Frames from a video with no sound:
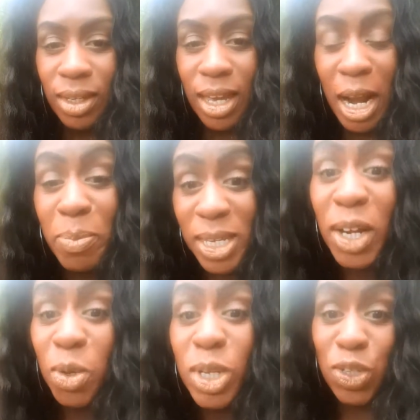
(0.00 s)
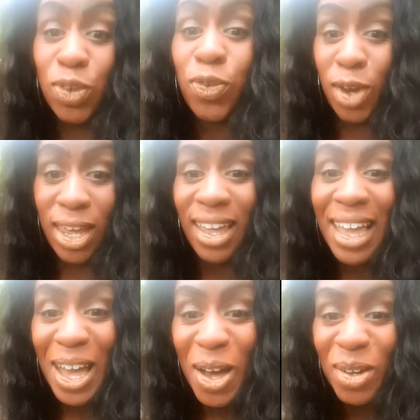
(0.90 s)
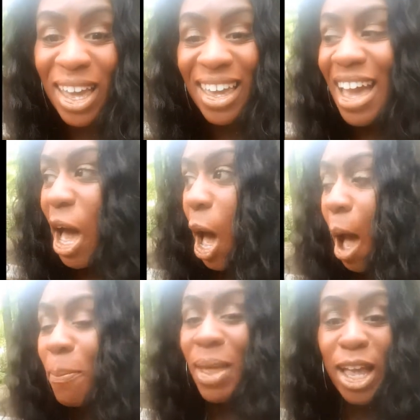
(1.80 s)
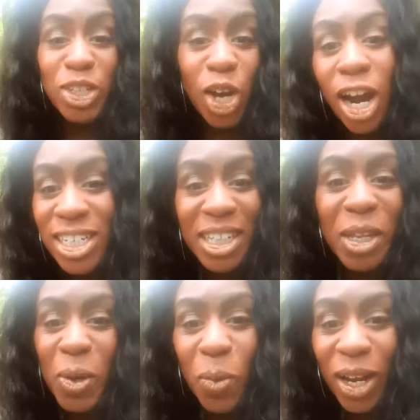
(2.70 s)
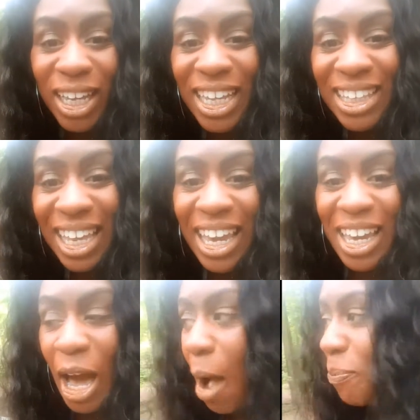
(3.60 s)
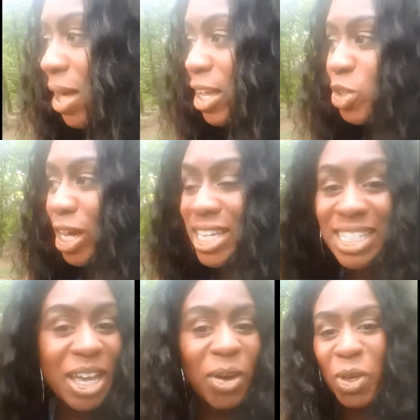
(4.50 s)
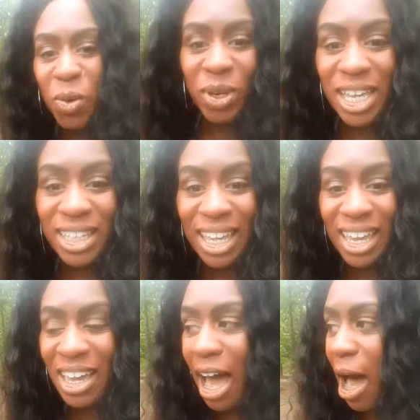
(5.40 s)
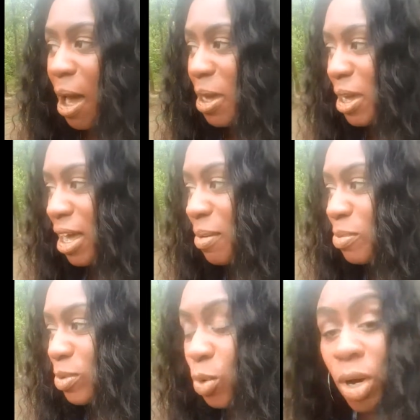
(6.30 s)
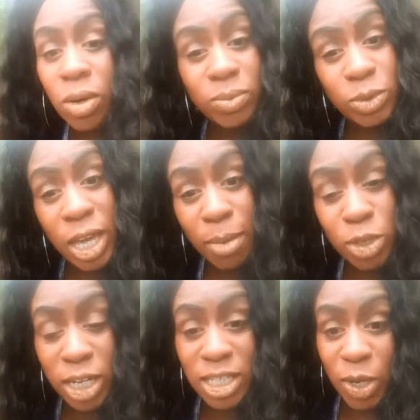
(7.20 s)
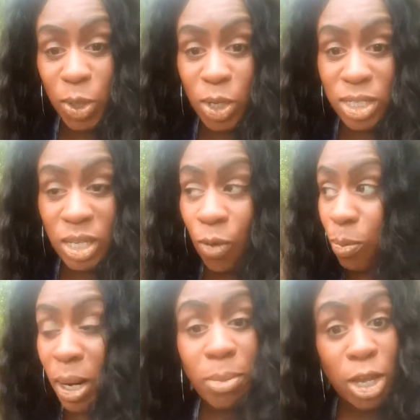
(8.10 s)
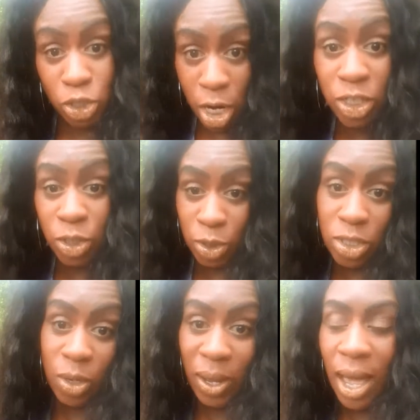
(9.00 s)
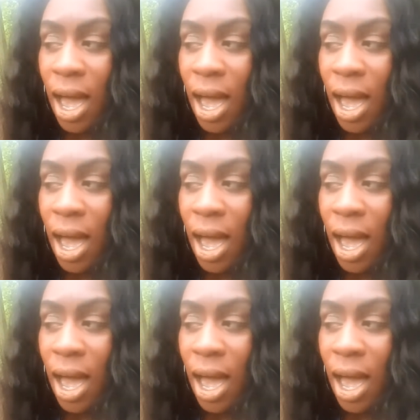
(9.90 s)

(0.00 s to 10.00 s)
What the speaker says: And I'm telling you this for free, okay? I'm not charging anyone anything. I'm not trying to sell you anything. I'm trying to sell you yourself, but I'm not charging you to do it.